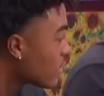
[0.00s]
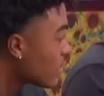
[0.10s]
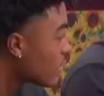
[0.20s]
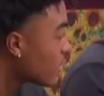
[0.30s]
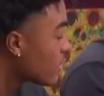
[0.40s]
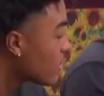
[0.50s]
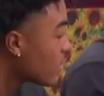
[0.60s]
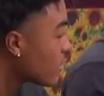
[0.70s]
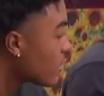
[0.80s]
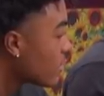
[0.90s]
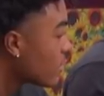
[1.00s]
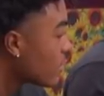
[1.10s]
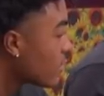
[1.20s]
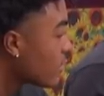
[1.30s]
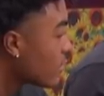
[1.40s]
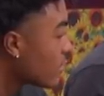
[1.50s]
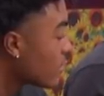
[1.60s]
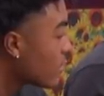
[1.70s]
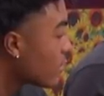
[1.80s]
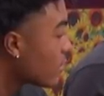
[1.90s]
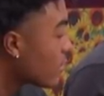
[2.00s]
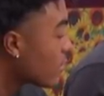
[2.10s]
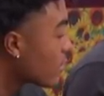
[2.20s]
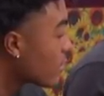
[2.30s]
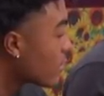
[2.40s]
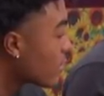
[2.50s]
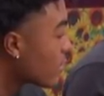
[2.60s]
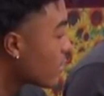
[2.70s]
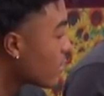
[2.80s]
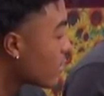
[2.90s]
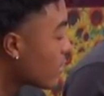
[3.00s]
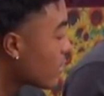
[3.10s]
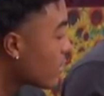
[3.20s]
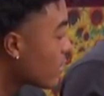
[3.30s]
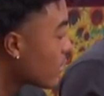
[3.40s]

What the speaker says: The person shown says nothing.